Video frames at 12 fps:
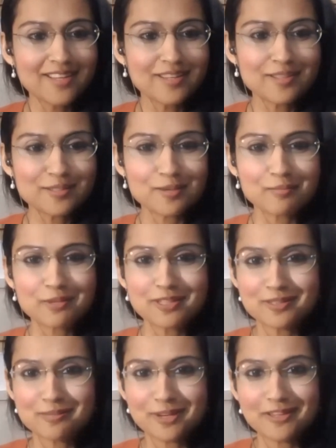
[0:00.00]
so much
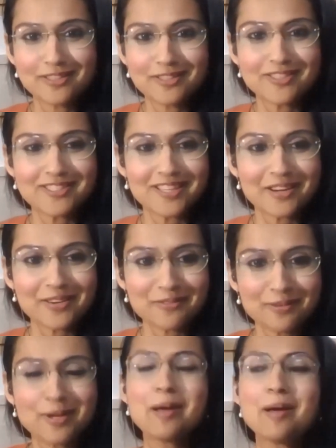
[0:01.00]
about yourself.
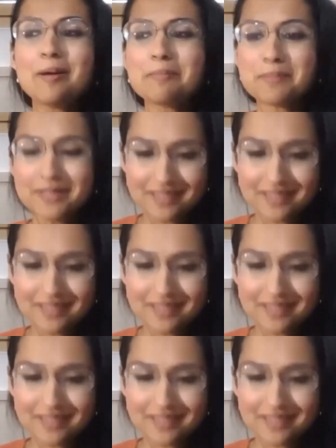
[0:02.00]
But